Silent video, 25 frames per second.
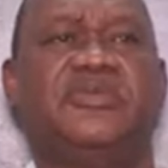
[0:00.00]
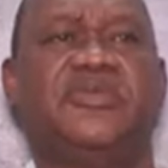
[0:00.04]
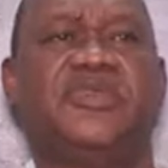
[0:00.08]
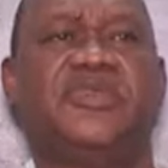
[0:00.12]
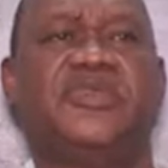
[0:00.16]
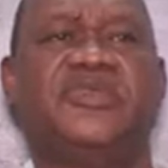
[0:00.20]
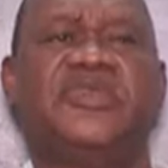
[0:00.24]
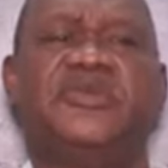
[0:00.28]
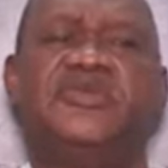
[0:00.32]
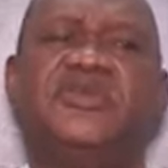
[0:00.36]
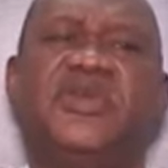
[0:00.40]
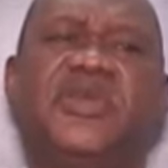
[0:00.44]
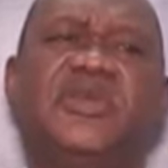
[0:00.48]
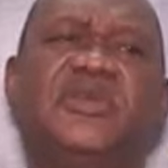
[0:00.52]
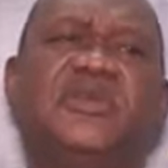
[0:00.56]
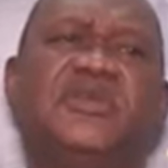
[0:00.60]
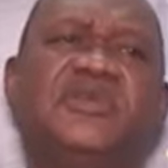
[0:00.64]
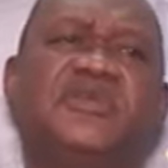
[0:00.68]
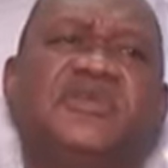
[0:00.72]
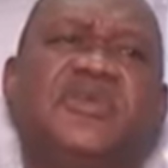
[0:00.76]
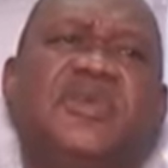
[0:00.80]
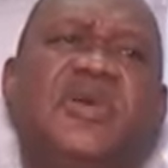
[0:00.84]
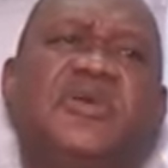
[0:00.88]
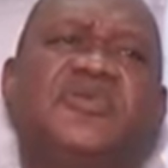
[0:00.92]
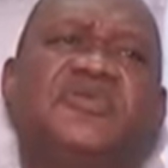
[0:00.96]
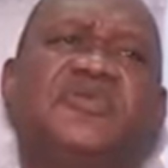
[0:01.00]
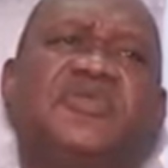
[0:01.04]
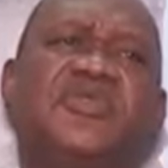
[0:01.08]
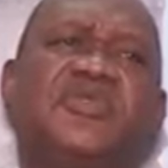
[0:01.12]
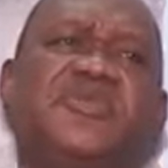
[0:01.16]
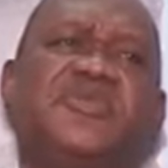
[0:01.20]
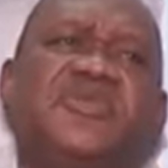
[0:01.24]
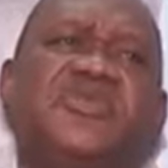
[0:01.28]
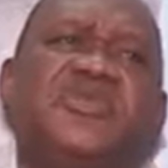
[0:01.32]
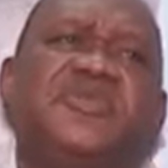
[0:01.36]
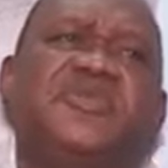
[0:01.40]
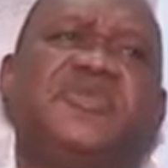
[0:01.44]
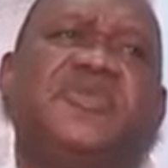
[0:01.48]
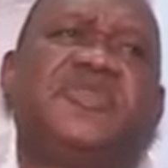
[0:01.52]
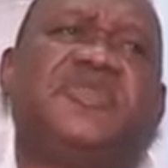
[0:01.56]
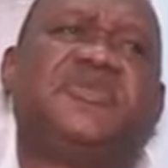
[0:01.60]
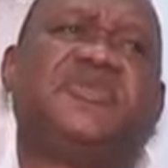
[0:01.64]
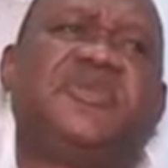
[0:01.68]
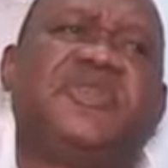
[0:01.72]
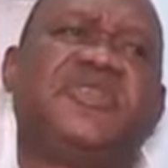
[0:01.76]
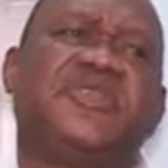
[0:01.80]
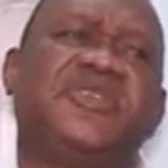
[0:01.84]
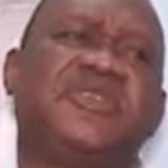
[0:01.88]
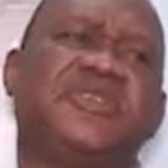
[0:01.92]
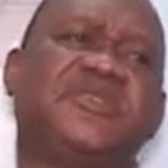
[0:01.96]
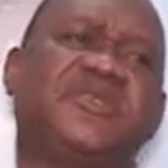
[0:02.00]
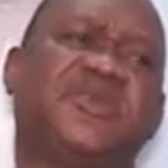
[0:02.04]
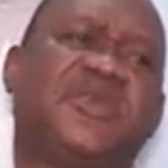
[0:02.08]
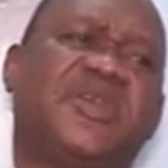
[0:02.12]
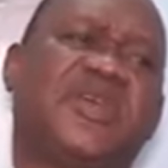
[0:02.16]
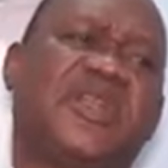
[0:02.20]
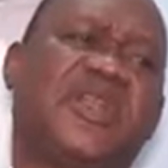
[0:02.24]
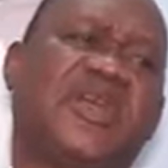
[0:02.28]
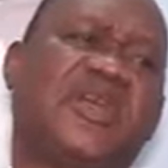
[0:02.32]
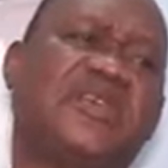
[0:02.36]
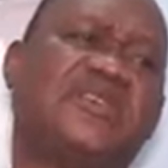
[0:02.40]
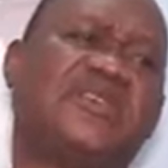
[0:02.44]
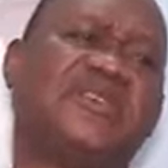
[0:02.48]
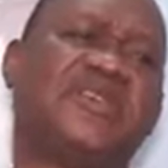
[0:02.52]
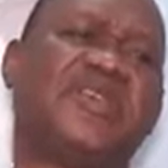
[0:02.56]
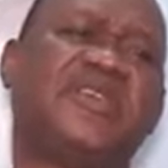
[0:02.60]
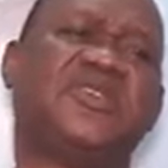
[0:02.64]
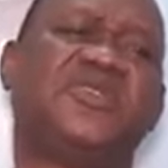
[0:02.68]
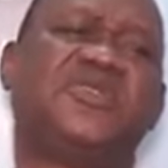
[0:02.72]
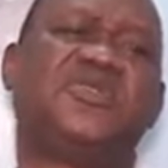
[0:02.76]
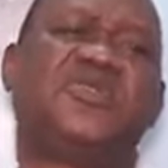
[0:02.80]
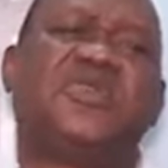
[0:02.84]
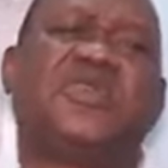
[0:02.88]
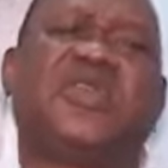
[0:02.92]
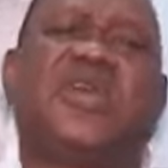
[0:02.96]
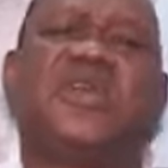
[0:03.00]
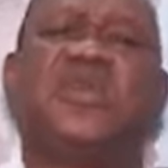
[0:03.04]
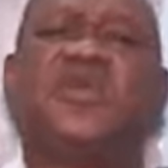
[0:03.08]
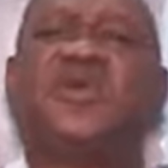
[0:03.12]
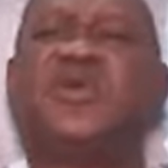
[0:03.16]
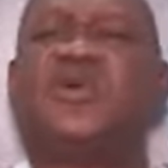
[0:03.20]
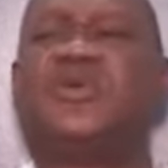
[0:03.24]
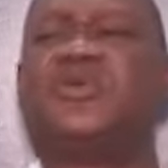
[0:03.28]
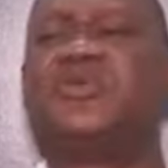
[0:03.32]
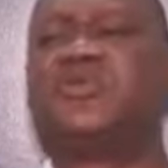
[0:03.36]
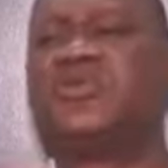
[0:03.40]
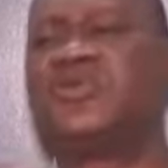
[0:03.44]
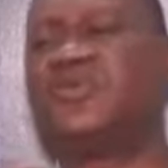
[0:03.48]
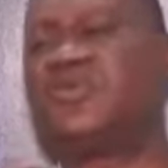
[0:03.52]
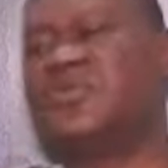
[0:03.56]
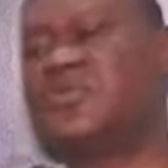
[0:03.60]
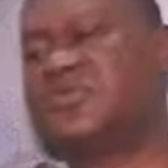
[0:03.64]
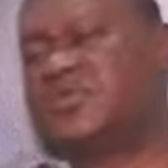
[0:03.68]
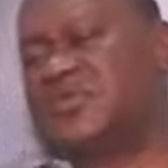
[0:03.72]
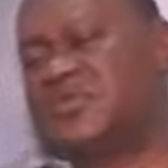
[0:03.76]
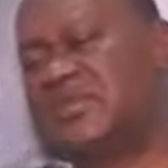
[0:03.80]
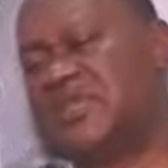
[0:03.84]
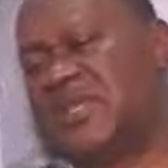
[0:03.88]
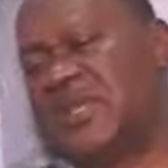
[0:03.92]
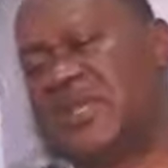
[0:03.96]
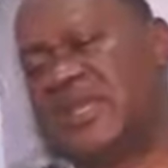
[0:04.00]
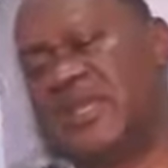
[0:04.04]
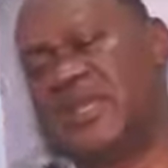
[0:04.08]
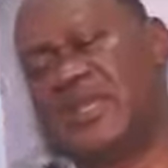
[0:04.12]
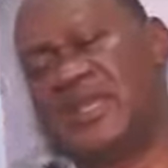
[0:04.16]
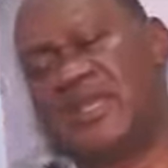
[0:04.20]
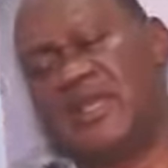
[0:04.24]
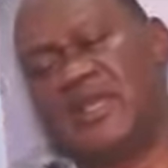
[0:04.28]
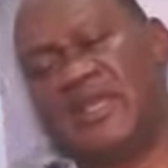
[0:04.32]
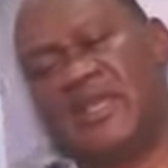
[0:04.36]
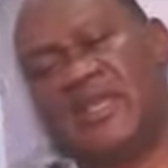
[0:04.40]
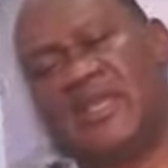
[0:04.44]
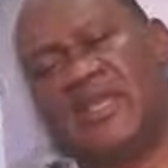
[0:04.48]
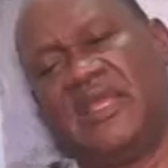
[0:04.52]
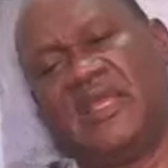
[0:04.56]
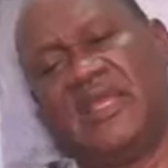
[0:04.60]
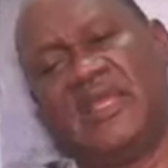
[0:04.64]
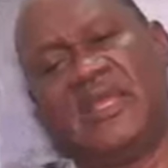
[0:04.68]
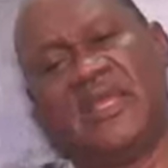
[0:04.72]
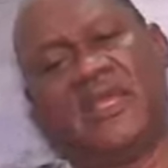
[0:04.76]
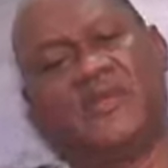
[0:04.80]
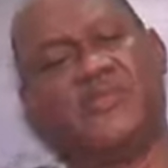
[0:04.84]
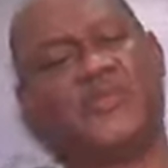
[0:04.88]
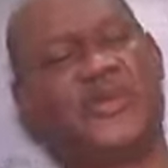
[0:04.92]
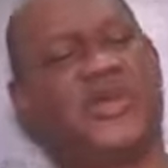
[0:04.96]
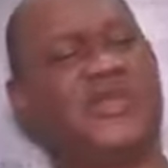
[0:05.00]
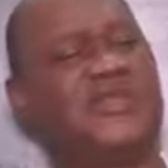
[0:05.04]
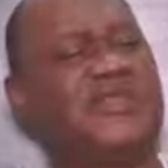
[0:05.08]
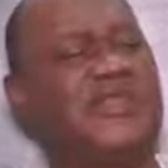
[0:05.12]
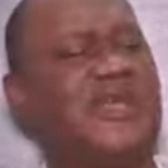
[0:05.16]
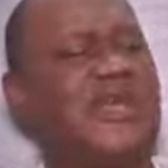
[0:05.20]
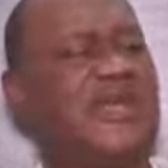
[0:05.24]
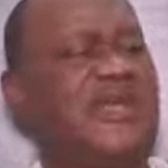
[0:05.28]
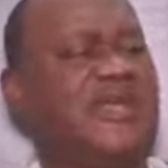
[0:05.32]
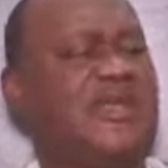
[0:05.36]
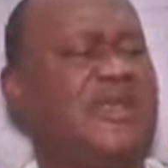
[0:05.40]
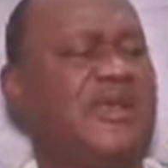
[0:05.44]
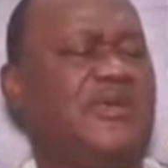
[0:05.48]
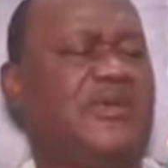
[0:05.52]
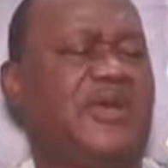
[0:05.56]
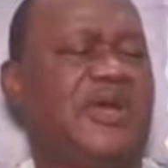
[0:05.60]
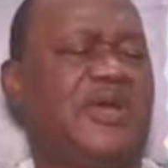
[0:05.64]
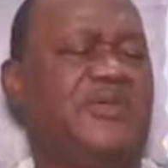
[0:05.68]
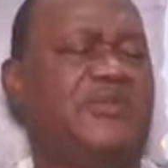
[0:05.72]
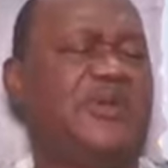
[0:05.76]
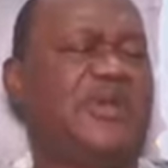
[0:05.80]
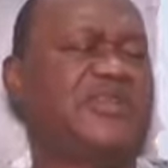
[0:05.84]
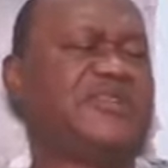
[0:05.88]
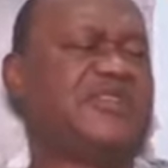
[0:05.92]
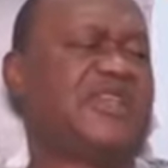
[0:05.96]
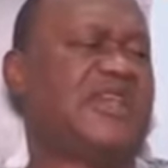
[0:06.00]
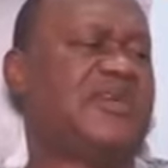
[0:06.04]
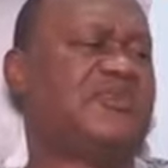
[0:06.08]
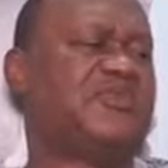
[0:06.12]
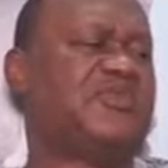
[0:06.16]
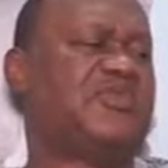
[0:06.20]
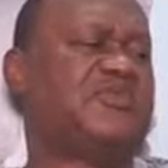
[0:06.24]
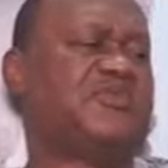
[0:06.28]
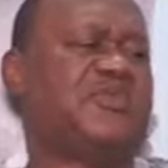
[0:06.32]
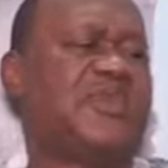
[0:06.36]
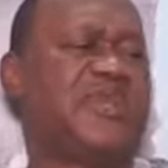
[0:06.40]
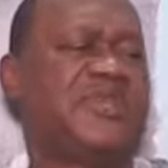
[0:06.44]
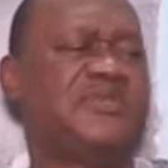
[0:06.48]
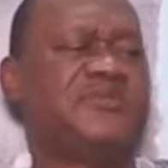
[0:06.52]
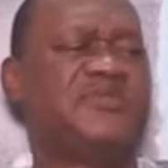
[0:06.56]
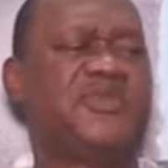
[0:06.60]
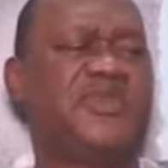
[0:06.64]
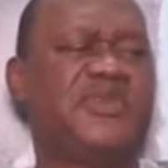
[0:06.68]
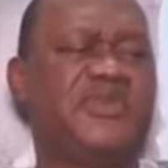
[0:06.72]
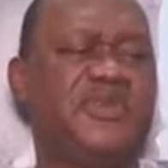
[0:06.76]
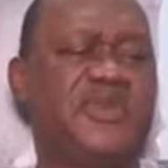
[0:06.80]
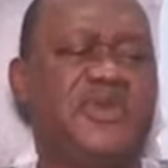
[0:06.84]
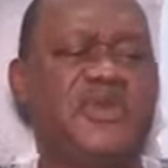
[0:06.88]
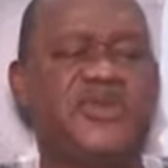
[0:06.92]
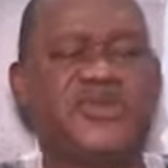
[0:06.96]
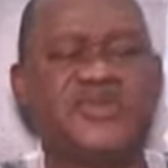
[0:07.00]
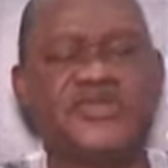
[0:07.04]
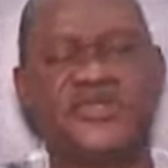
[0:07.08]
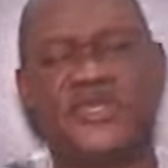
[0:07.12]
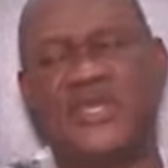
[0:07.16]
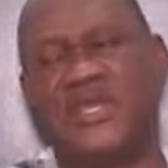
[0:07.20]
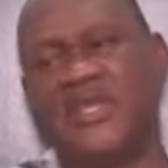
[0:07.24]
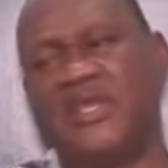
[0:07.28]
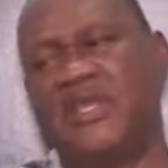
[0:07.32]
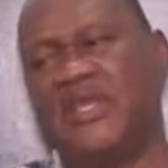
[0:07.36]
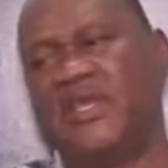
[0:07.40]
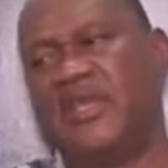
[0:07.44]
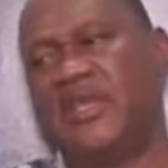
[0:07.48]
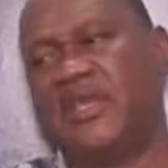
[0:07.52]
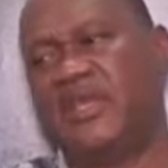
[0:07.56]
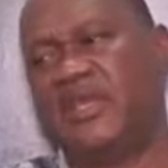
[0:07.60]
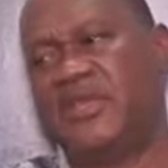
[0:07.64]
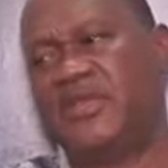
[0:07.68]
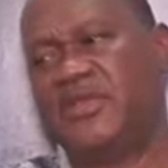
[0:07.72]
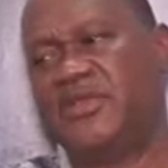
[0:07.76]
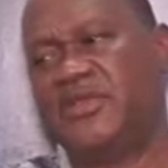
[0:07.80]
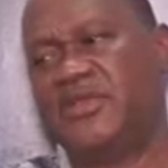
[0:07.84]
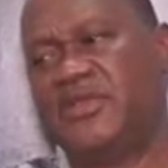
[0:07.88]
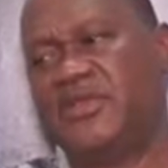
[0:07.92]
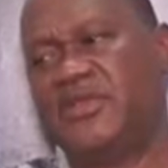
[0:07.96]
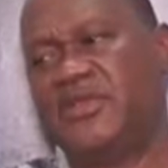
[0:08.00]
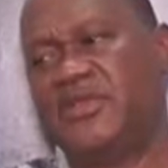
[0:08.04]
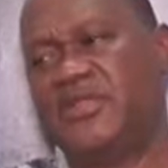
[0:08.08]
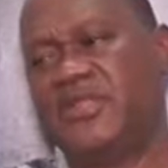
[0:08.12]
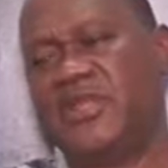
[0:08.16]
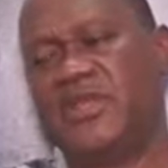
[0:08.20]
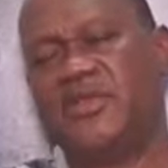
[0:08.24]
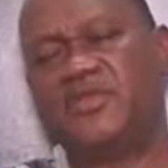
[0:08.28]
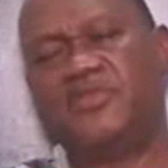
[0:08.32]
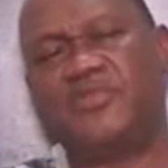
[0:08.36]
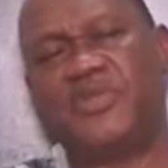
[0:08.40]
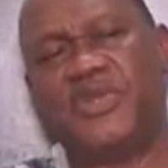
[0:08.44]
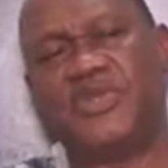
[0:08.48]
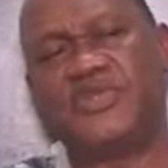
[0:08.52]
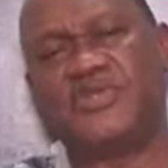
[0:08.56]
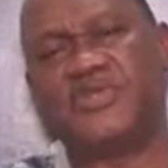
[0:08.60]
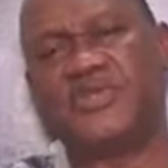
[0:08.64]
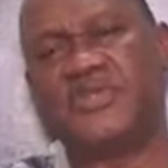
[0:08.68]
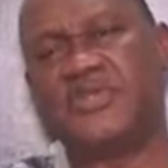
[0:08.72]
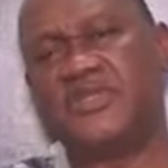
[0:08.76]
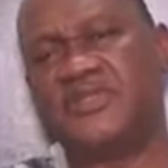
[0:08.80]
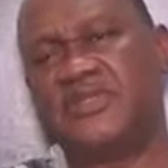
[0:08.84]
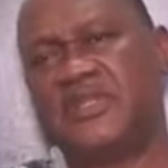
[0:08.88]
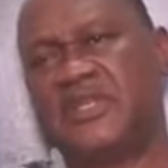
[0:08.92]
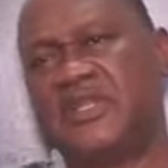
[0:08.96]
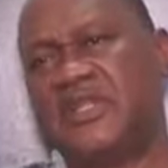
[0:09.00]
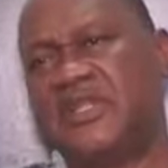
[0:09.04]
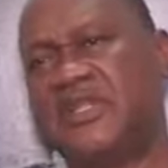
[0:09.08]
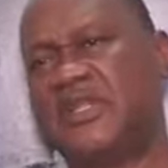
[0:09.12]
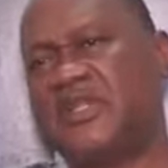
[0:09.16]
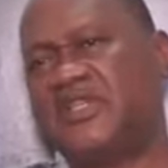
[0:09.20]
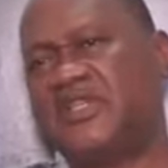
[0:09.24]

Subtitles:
You see, when you come from civil liberties organization and all those Abacha movement periods, the impression is that an